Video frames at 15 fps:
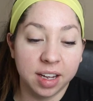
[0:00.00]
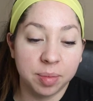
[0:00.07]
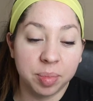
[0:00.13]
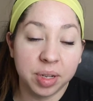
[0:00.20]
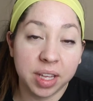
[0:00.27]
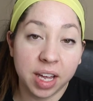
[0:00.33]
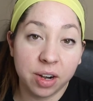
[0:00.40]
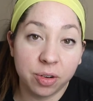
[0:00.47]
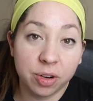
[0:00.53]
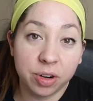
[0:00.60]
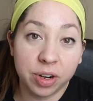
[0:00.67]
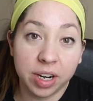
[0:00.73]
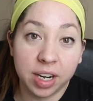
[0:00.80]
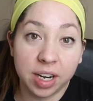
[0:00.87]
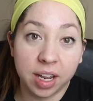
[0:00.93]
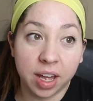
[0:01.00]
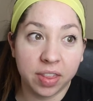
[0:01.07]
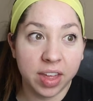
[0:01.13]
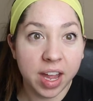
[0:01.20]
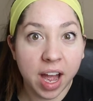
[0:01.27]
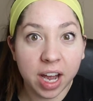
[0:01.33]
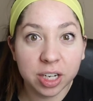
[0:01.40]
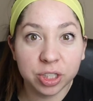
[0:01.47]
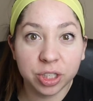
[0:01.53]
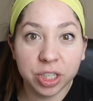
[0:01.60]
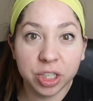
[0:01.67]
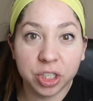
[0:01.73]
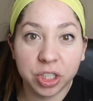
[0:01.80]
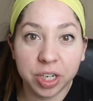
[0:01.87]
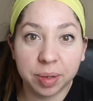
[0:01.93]
Put that order in. They
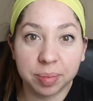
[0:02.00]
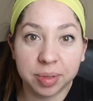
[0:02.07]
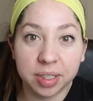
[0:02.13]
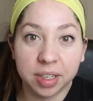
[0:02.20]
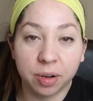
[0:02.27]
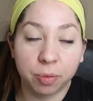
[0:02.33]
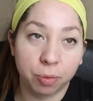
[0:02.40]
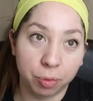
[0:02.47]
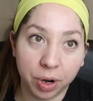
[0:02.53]
actually shipped